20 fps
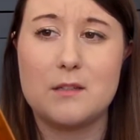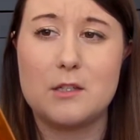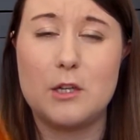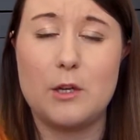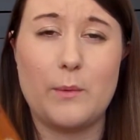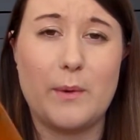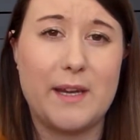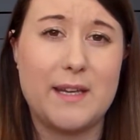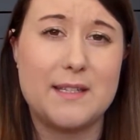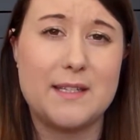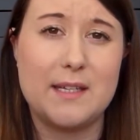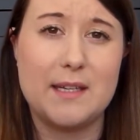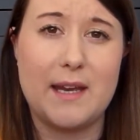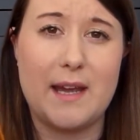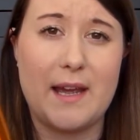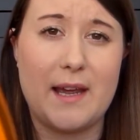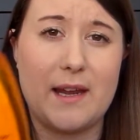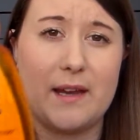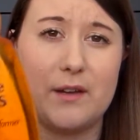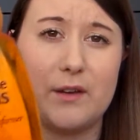
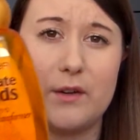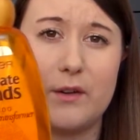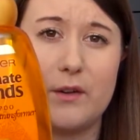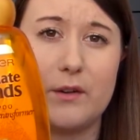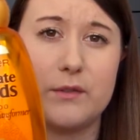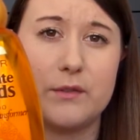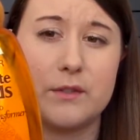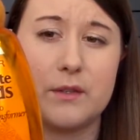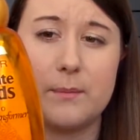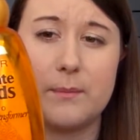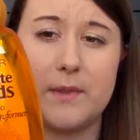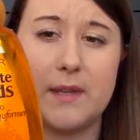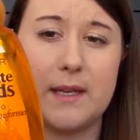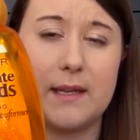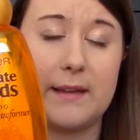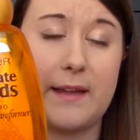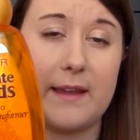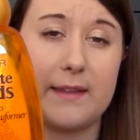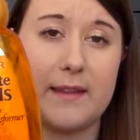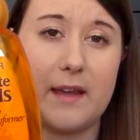£2.89 or
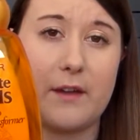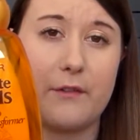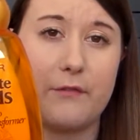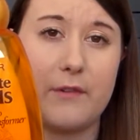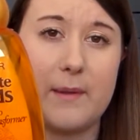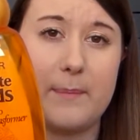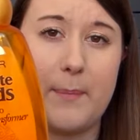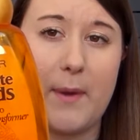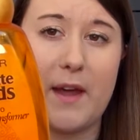something like that for it,